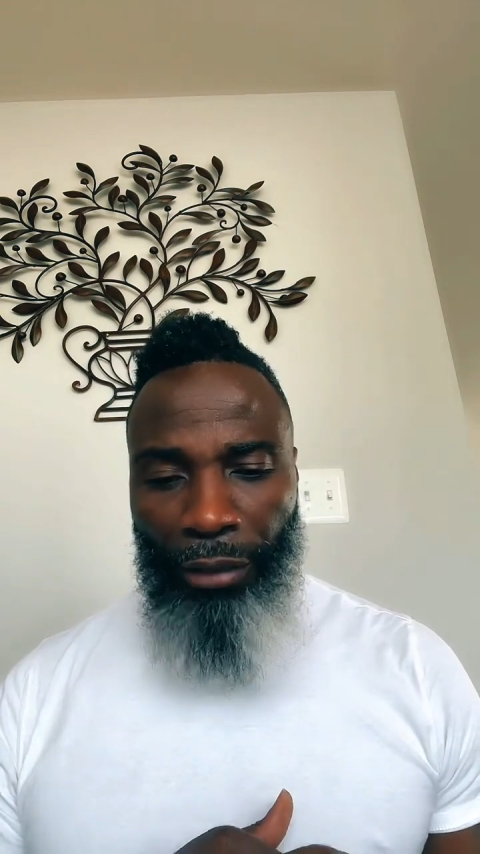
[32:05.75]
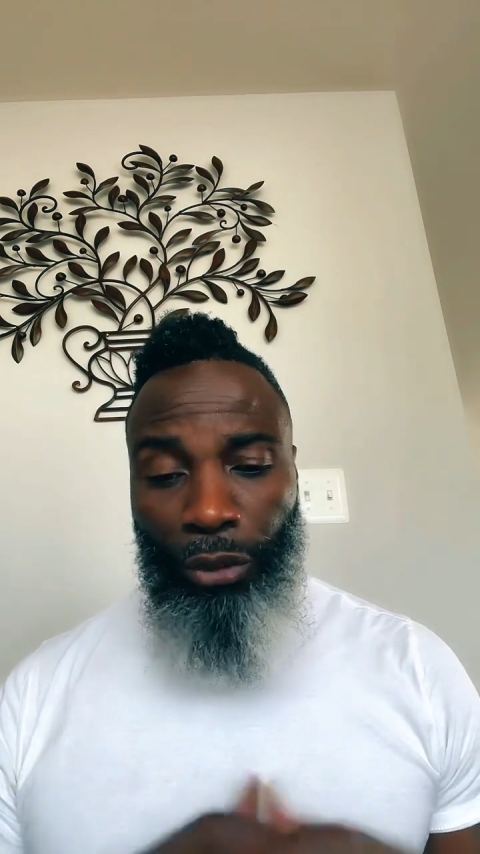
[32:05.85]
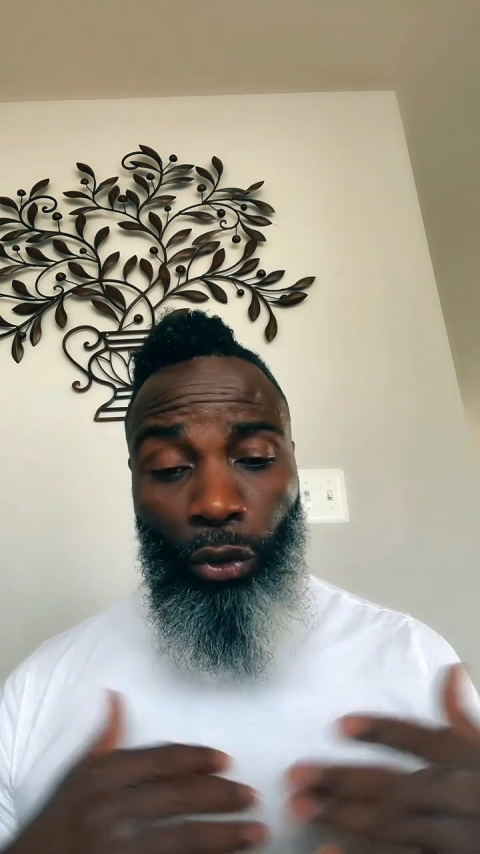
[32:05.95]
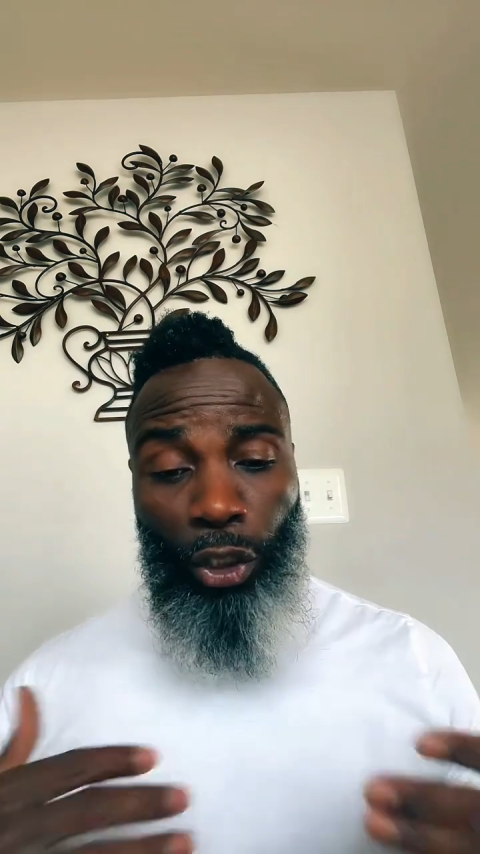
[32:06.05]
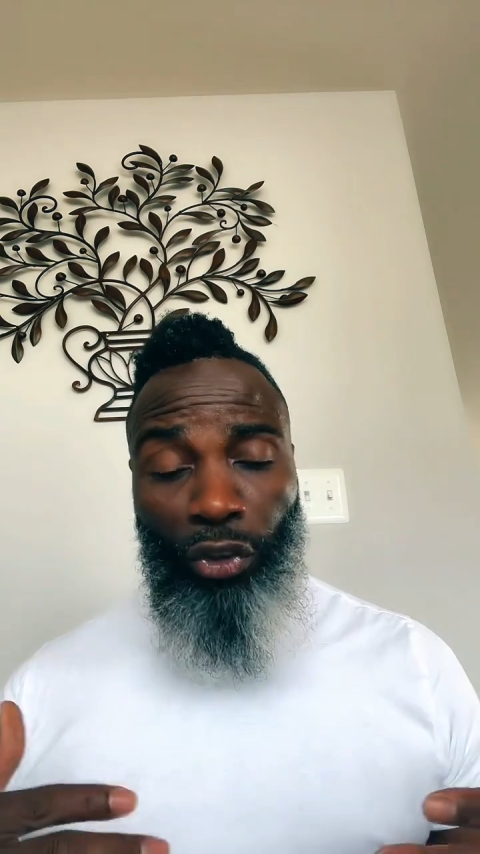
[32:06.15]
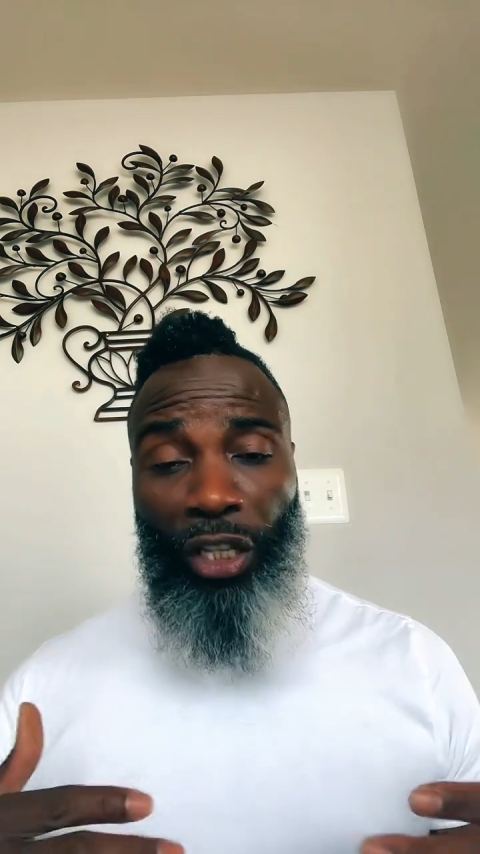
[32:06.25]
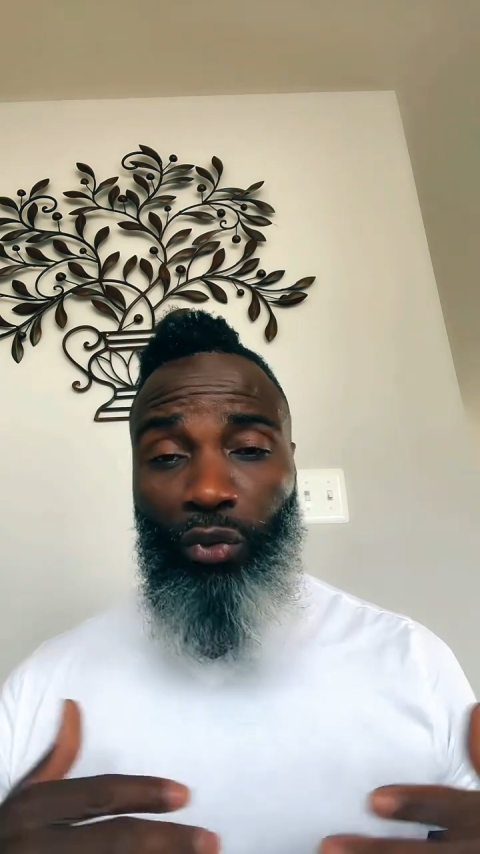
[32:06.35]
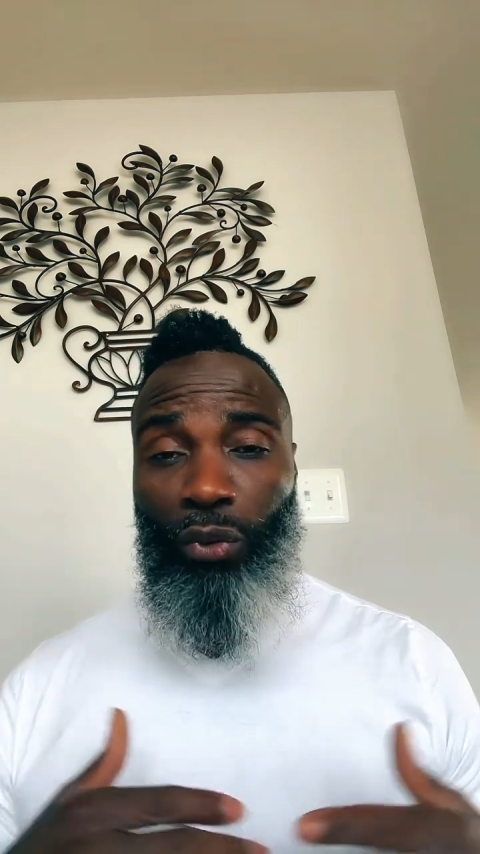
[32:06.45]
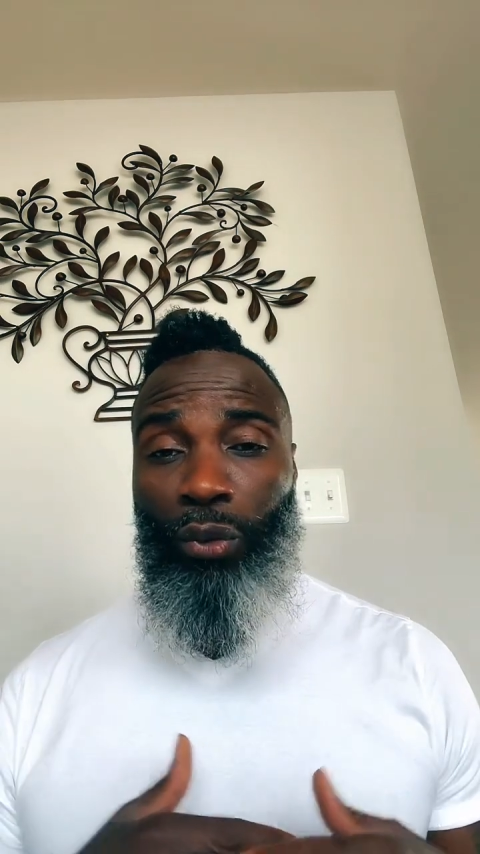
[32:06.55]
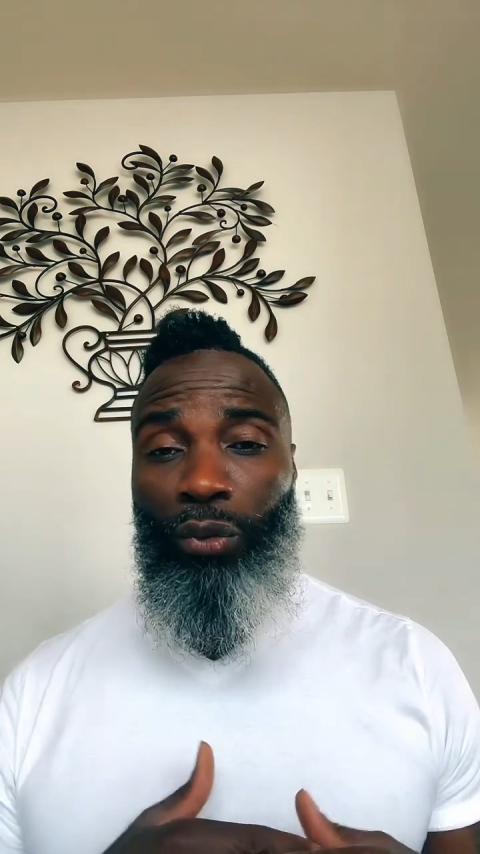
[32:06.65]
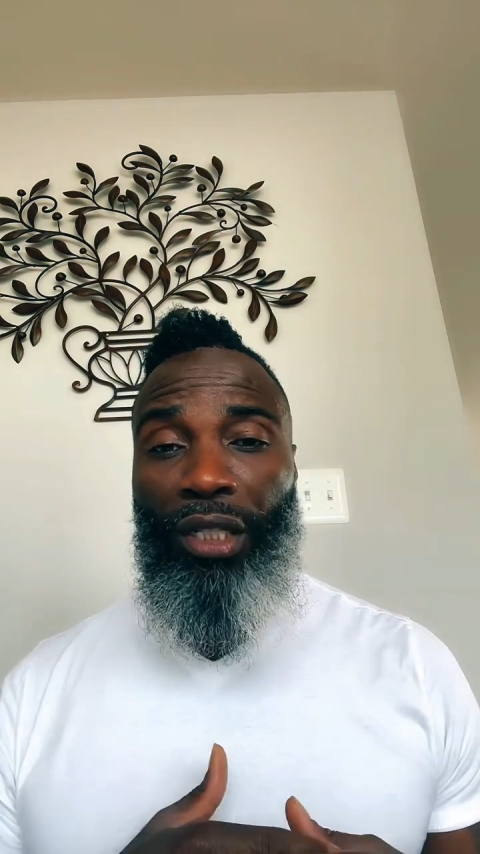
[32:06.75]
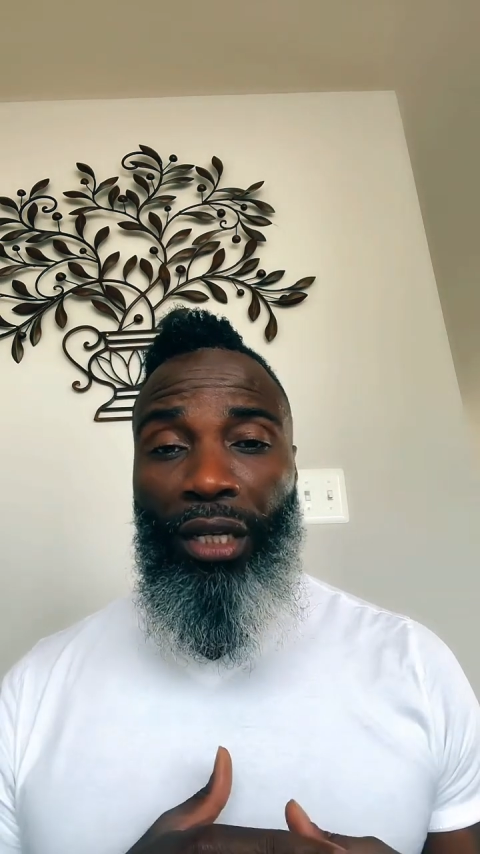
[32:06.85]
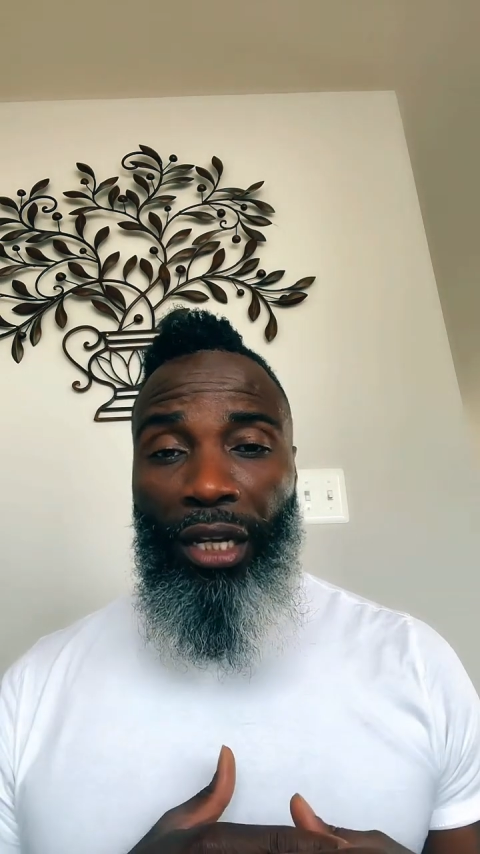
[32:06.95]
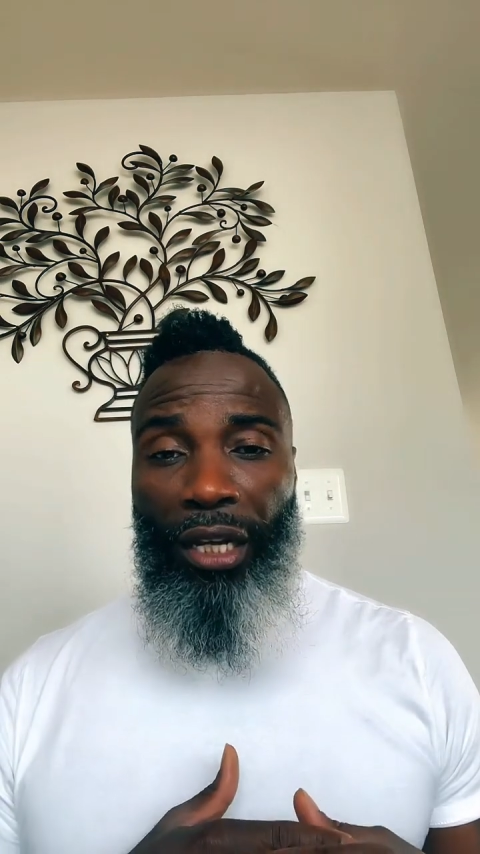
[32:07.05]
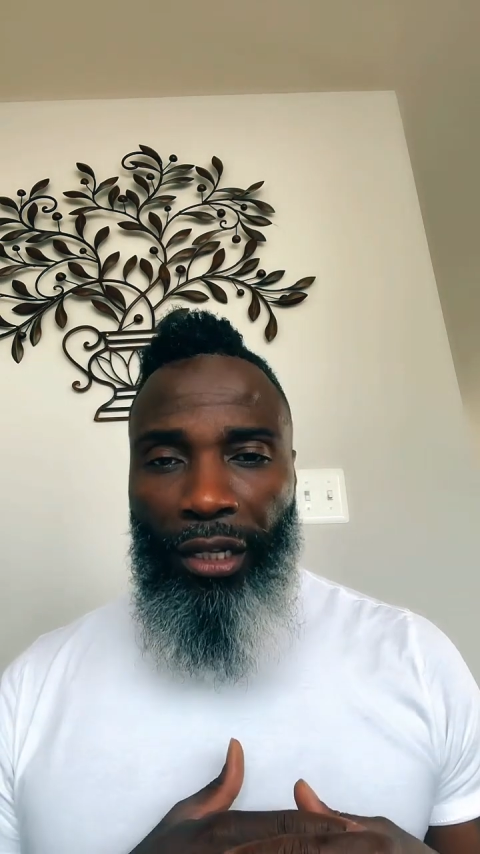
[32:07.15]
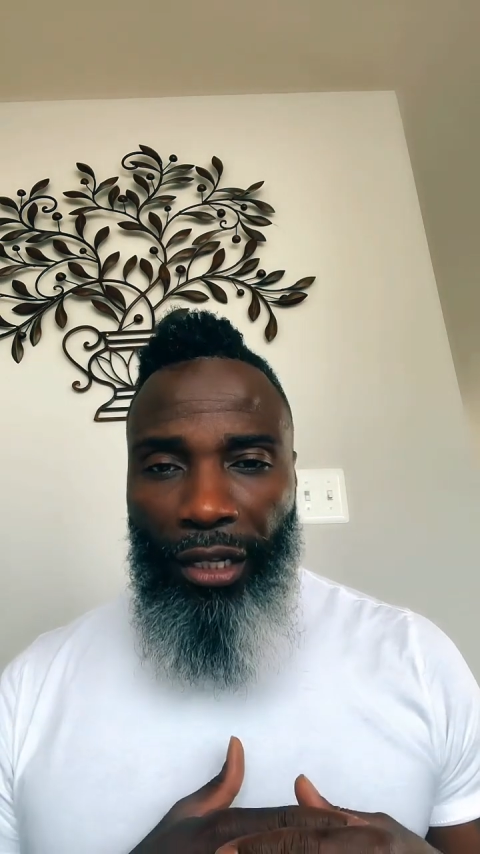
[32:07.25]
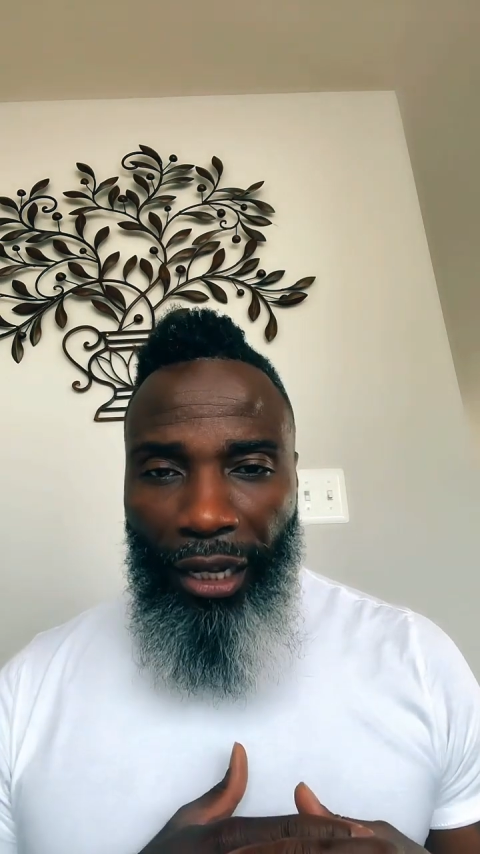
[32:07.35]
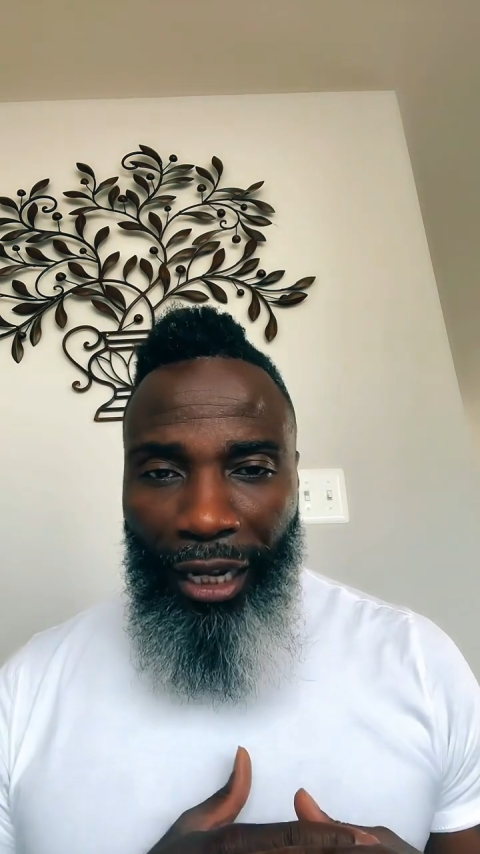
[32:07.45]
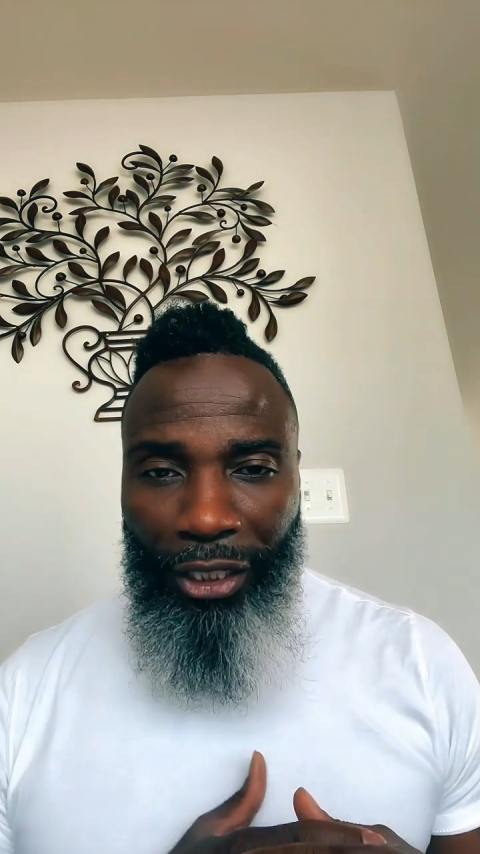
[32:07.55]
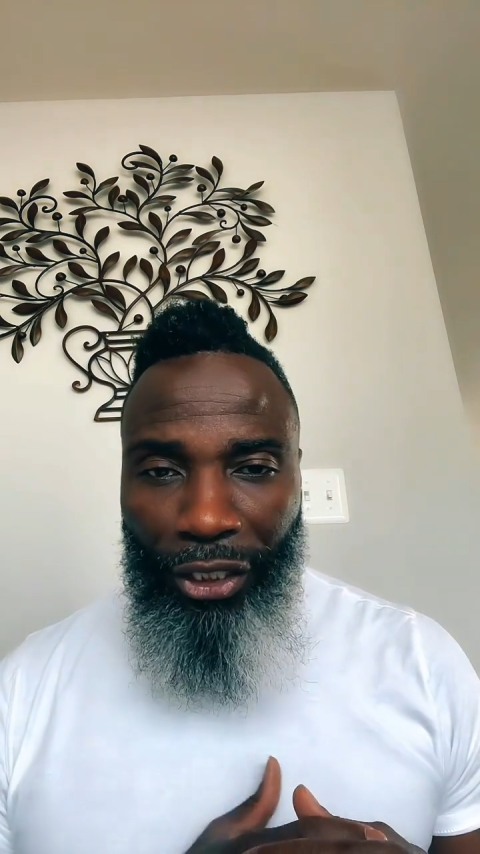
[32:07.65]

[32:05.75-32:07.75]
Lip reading: So the trust wounds. I